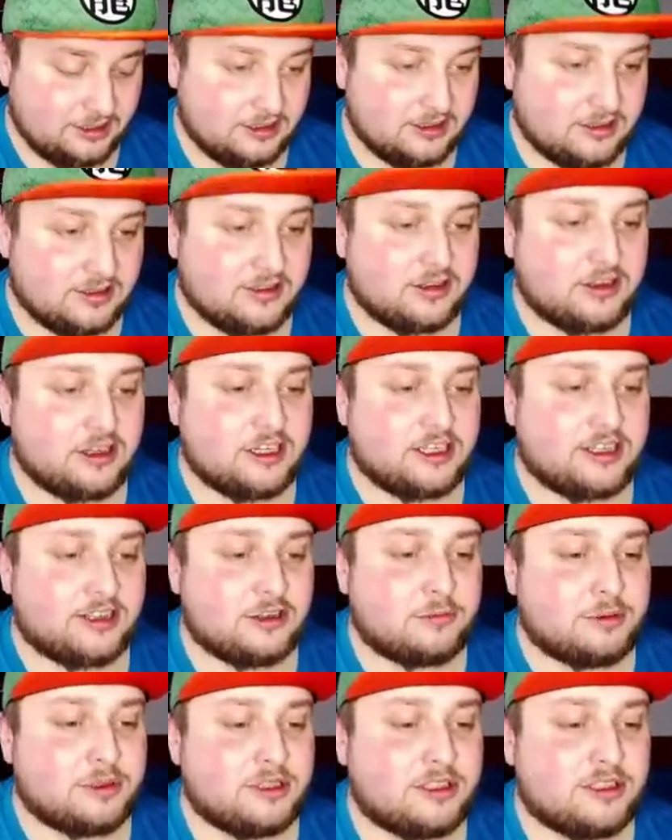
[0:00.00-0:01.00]
So let's
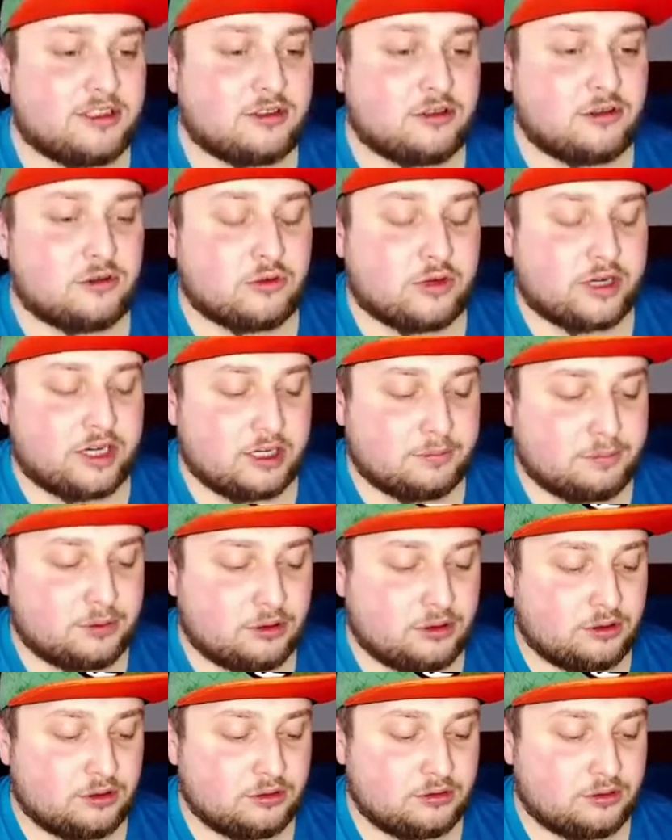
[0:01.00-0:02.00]
open this to
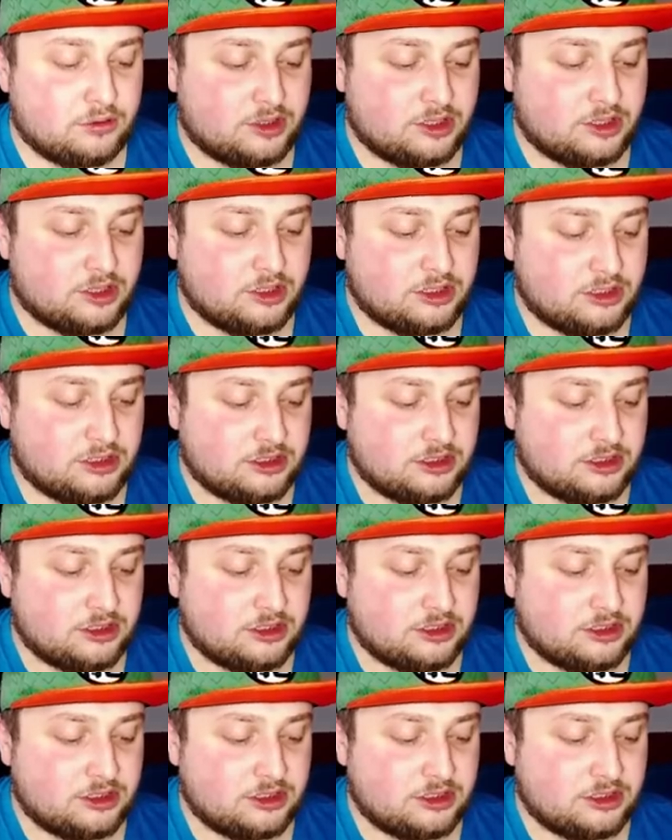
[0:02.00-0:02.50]
Dragapult one.